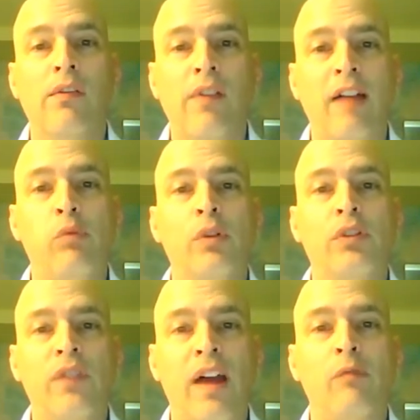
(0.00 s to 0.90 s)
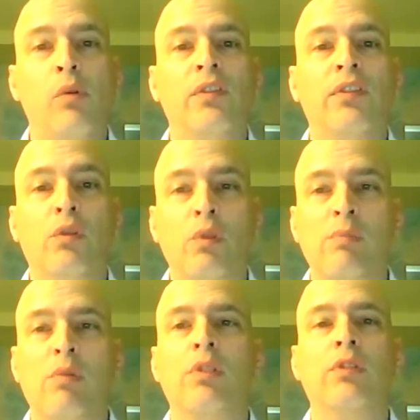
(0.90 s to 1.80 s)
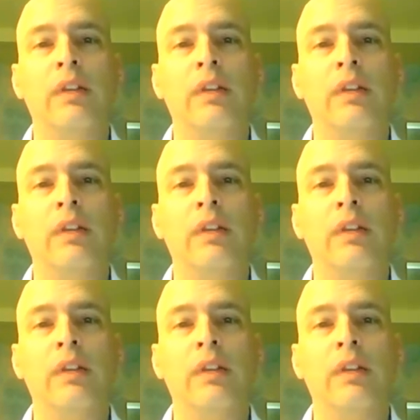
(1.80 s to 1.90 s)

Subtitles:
5 points, 5 points, and 3 points.